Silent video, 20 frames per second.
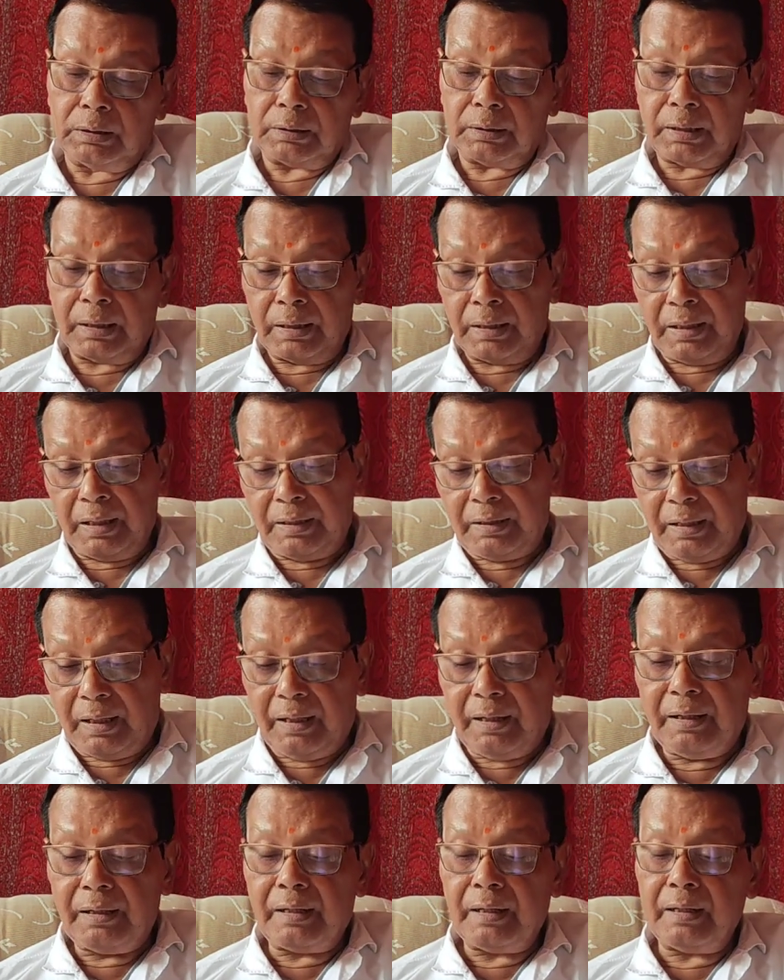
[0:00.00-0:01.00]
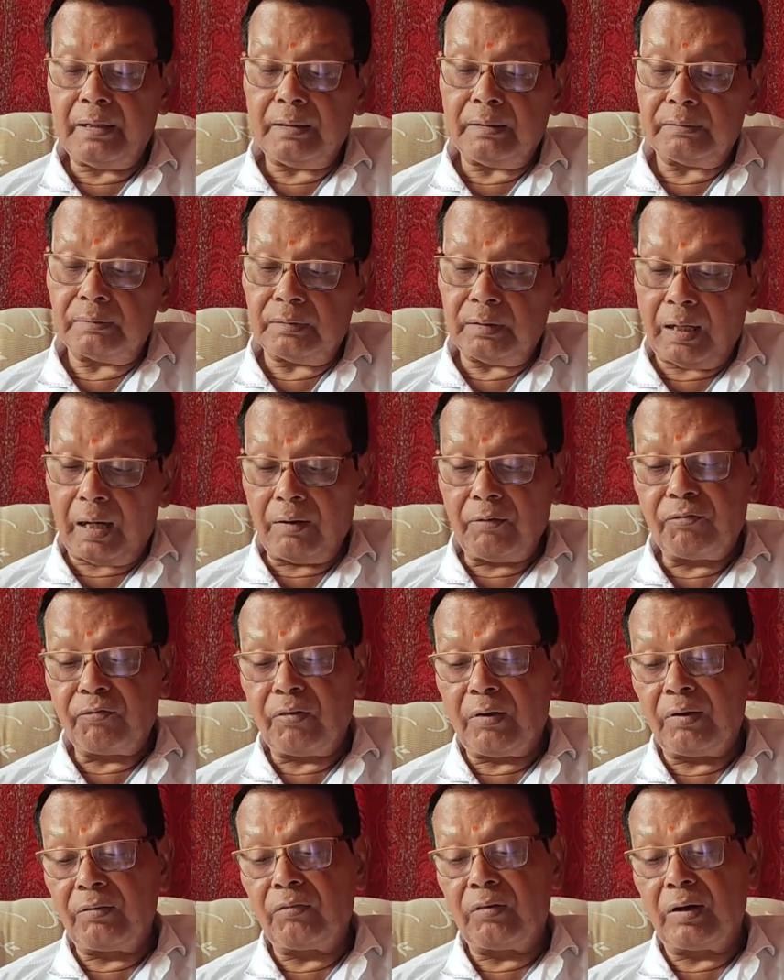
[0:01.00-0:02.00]
The regenerating nerve
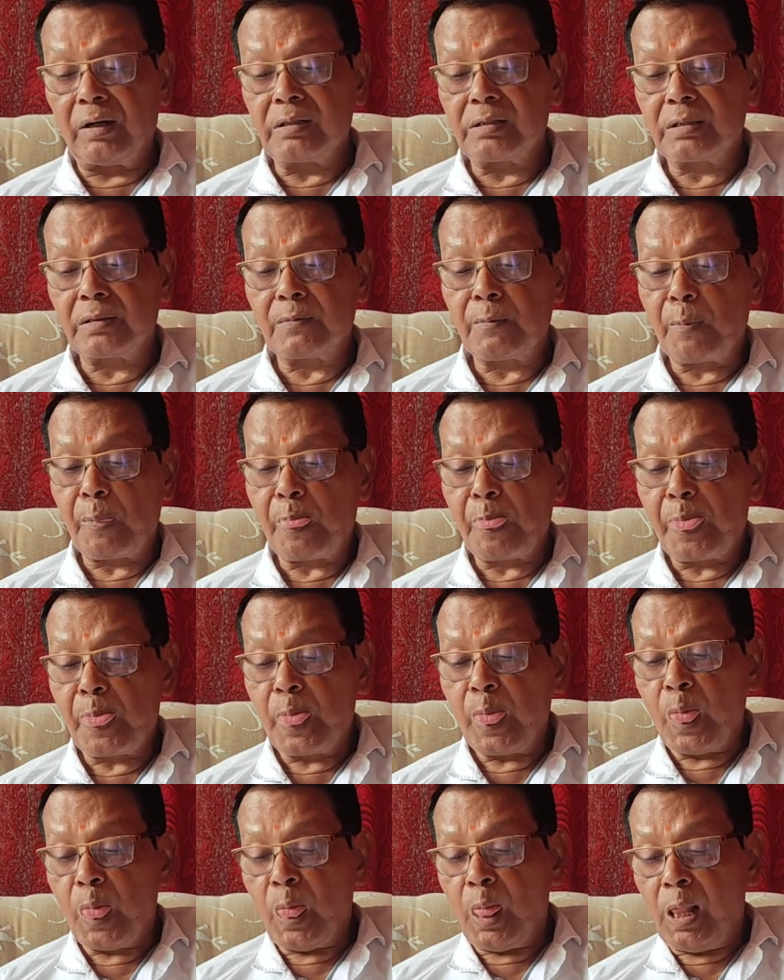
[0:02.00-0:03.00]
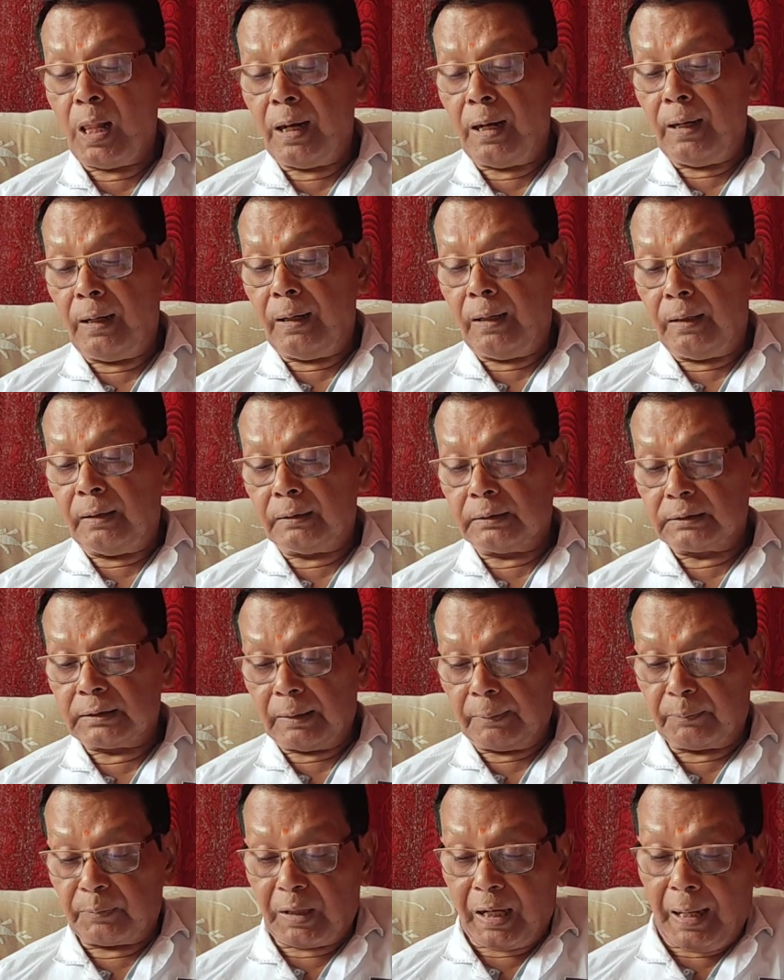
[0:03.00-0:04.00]
fibers
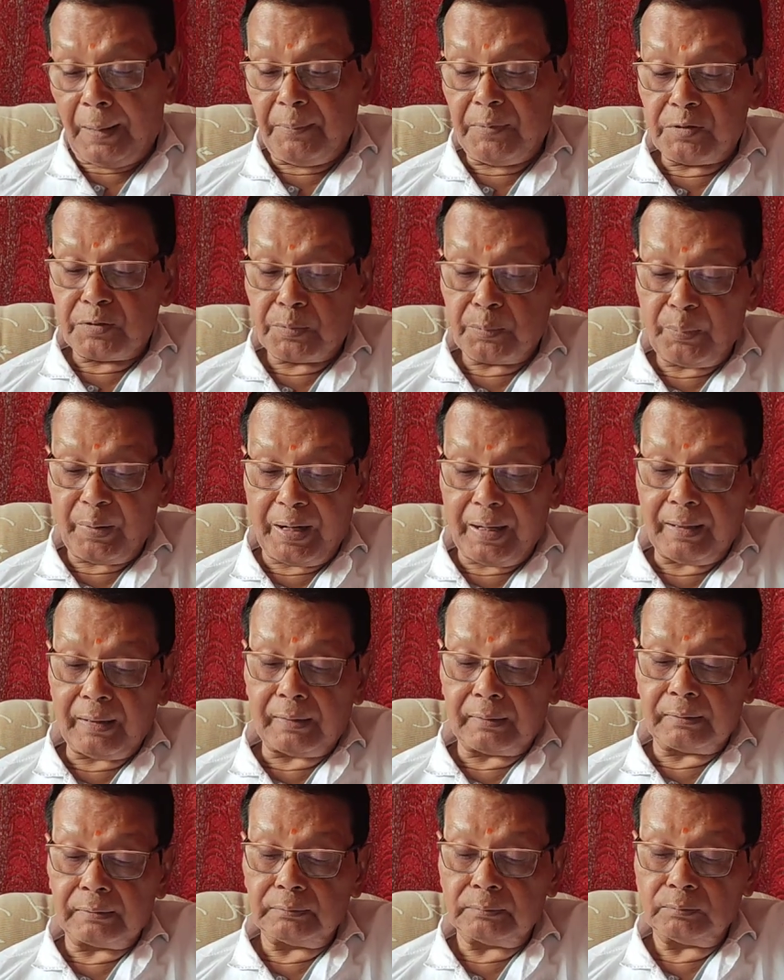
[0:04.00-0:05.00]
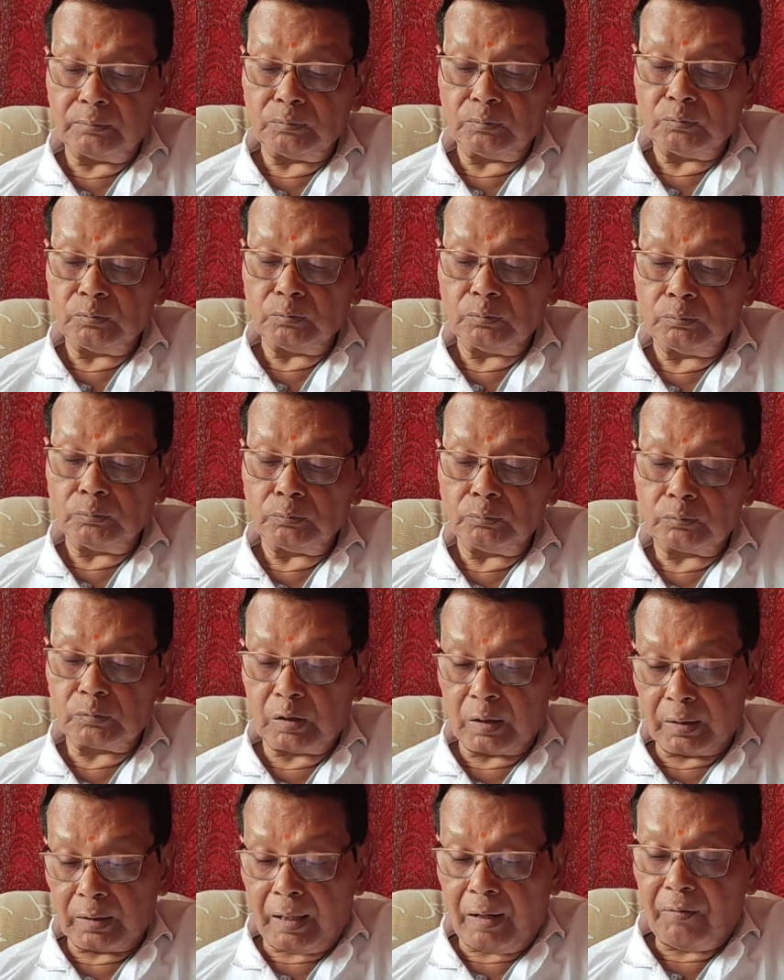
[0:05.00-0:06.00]
sometimes make
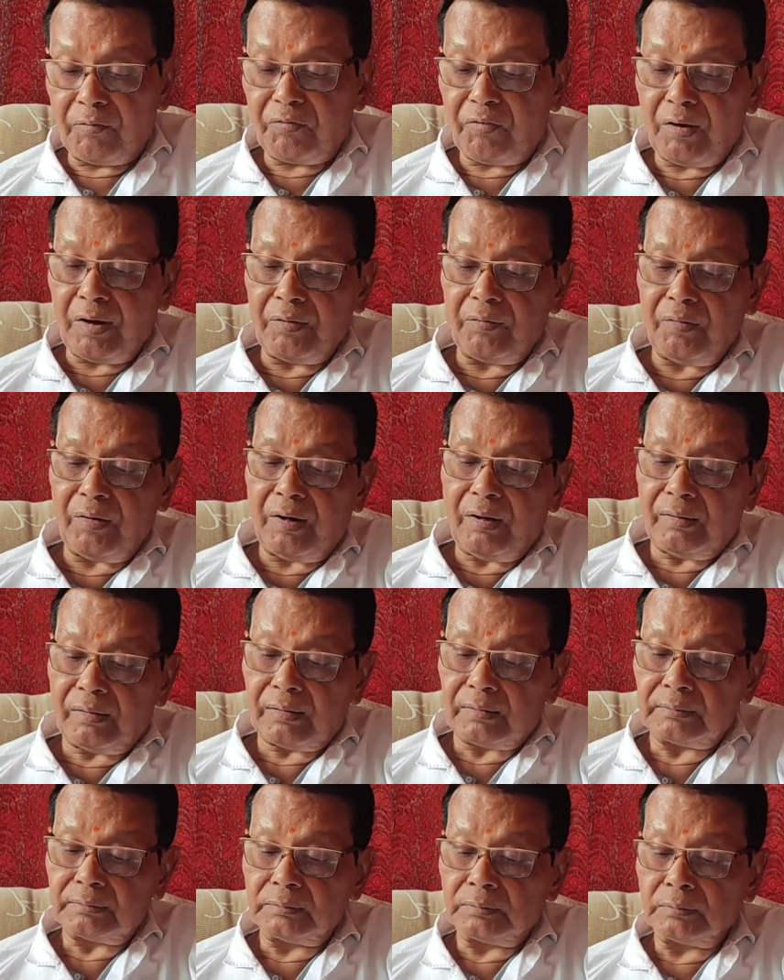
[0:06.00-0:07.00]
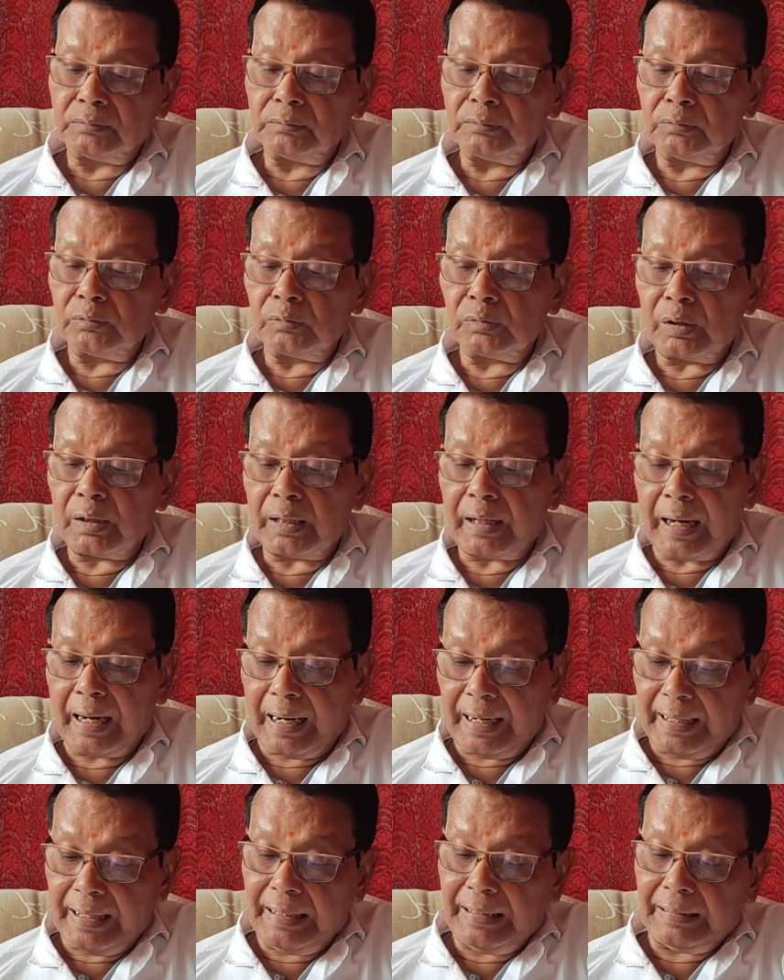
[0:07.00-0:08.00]
the nerve fiber
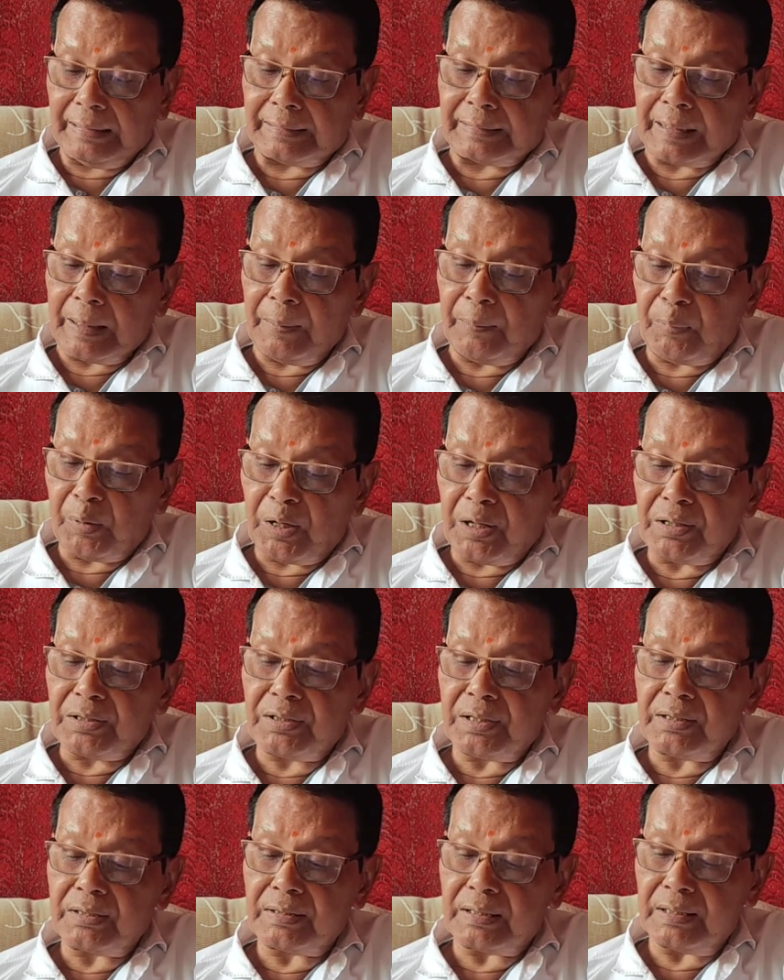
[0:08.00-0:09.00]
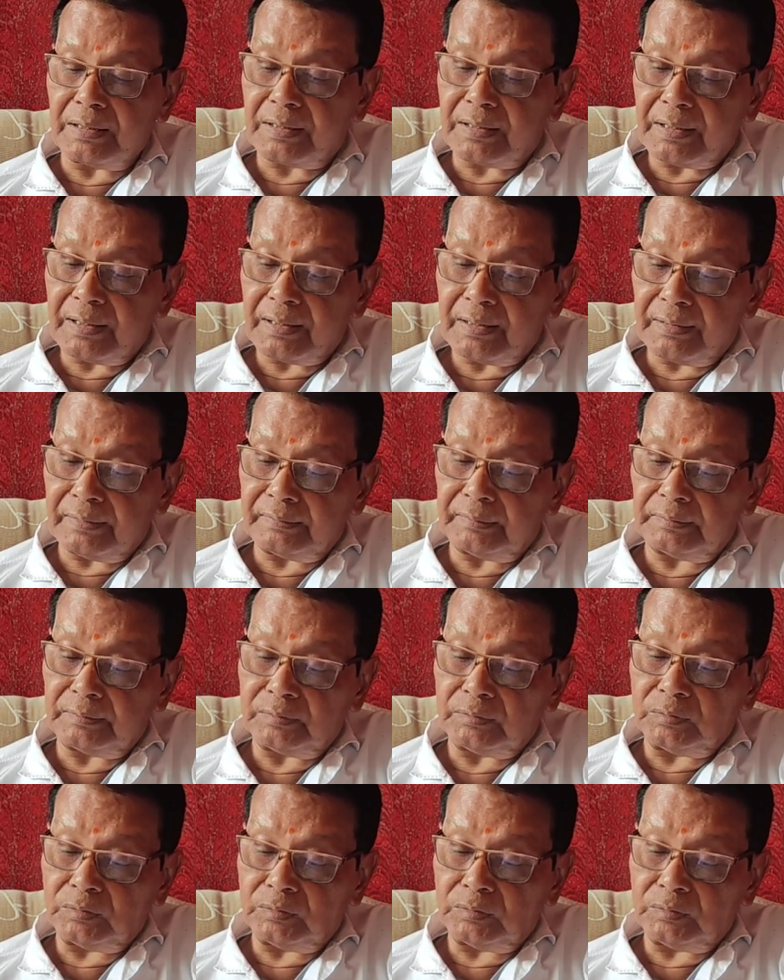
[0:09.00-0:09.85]
carrying temperature sensation